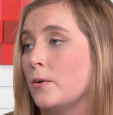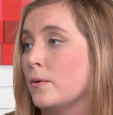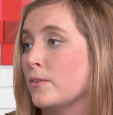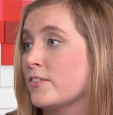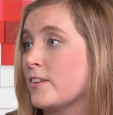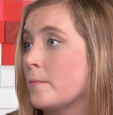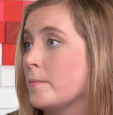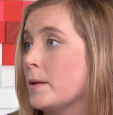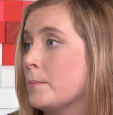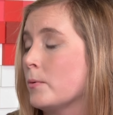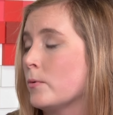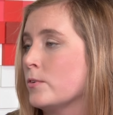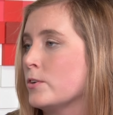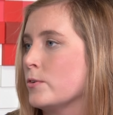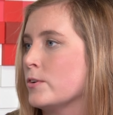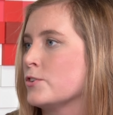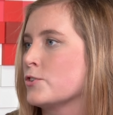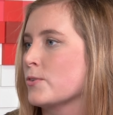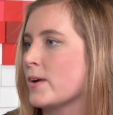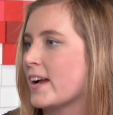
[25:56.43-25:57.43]
some people
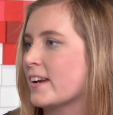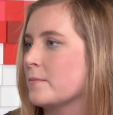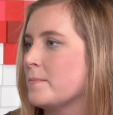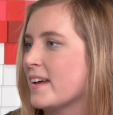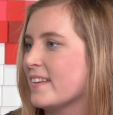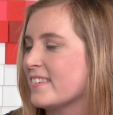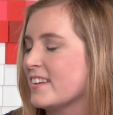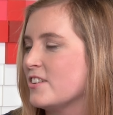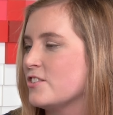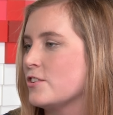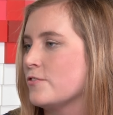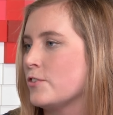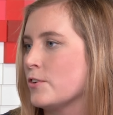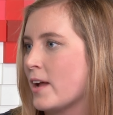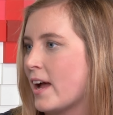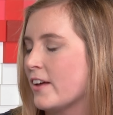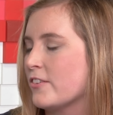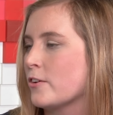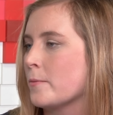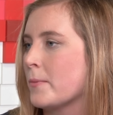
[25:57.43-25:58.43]
do a direct message if you
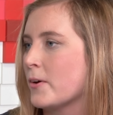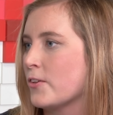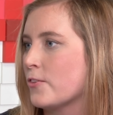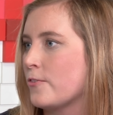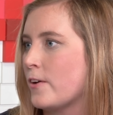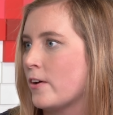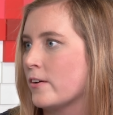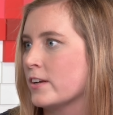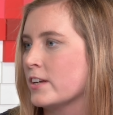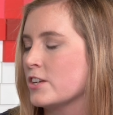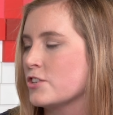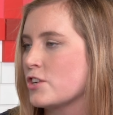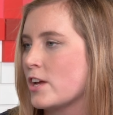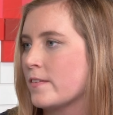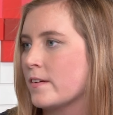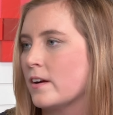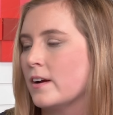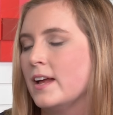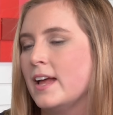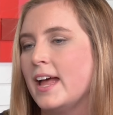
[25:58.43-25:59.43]
guys are both following each
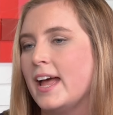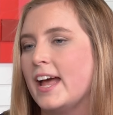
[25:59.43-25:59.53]
other.